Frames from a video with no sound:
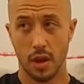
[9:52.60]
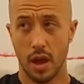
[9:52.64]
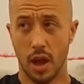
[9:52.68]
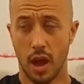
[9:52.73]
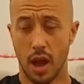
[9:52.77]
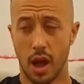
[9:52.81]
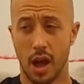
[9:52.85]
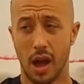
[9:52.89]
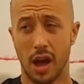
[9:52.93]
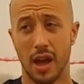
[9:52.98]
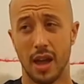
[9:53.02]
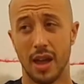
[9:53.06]

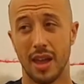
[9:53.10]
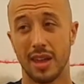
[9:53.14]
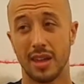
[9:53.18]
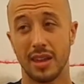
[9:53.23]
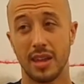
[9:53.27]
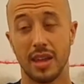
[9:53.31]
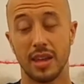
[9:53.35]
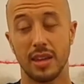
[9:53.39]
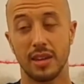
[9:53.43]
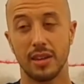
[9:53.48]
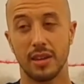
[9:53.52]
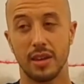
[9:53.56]

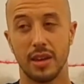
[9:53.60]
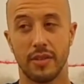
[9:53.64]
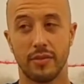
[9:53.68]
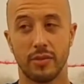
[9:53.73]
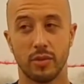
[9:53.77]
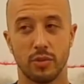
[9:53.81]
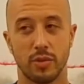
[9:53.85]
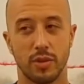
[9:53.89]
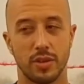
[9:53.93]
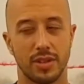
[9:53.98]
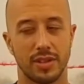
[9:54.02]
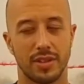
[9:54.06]
And
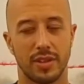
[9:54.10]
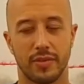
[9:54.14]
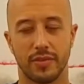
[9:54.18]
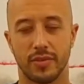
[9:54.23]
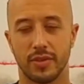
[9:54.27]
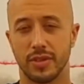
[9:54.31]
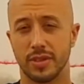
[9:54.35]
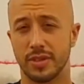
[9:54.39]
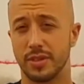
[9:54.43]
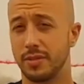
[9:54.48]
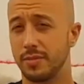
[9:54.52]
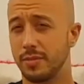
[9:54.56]
everyone
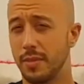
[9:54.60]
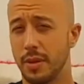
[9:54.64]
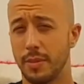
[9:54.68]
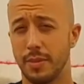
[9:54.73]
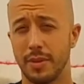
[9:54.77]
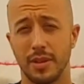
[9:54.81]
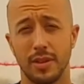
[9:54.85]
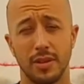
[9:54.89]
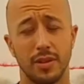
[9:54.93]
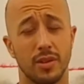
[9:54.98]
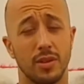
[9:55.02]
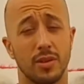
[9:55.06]
suffers
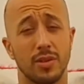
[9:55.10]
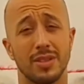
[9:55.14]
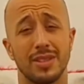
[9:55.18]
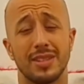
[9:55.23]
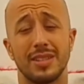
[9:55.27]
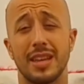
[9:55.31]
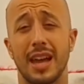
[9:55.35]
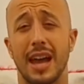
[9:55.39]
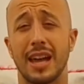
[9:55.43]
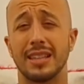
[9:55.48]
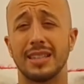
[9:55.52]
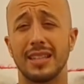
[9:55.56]
maybe,
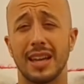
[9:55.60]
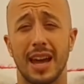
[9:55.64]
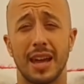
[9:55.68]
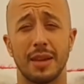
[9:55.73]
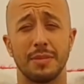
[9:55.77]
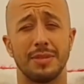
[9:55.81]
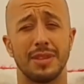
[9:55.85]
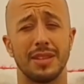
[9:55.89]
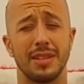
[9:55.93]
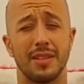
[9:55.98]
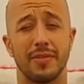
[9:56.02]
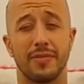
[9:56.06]
sad
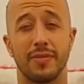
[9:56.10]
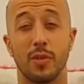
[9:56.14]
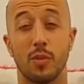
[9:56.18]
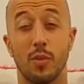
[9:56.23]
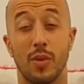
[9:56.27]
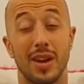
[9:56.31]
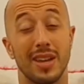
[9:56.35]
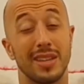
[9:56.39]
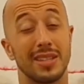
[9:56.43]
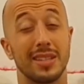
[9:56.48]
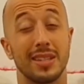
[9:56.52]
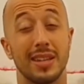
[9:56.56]
times in different
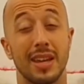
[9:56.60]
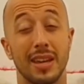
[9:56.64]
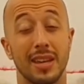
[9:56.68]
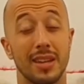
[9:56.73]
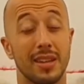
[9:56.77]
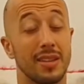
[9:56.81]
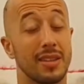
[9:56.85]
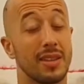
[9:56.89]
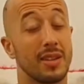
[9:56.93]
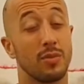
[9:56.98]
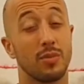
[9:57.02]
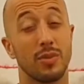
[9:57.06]
ways. And
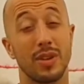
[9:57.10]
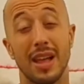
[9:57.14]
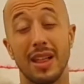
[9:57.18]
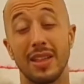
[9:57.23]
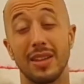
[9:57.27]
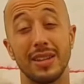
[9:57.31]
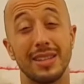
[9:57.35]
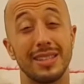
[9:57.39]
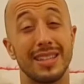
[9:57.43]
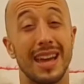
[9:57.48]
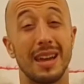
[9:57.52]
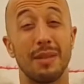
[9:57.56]
the
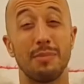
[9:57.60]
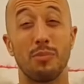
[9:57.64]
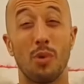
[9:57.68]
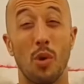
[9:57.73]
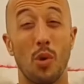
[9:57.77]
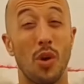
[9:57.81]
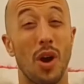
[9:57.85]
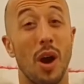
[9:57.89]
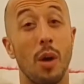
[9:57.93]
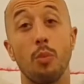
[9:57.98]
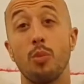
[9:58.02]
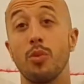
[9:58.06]
reality is I
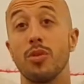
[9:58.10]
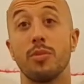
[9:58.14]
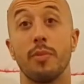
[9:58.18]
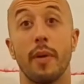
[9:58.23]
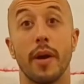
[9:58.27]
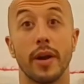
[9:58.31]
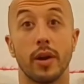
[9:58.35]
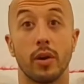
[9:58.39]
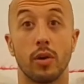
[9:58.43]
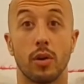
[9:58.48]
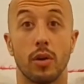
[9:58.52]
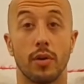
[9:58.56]
broke up with
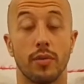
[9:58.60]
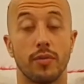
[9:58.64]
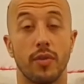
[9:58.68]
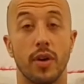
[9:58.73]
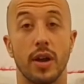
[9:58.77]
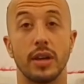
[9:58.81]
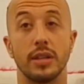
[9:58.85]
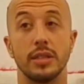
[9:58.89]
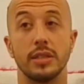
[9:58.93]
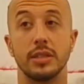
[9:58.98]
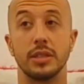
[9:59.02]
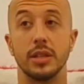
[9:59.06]
my
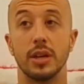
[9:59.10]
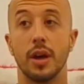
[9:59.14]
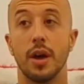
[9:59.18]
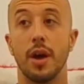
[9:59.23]
girlfriend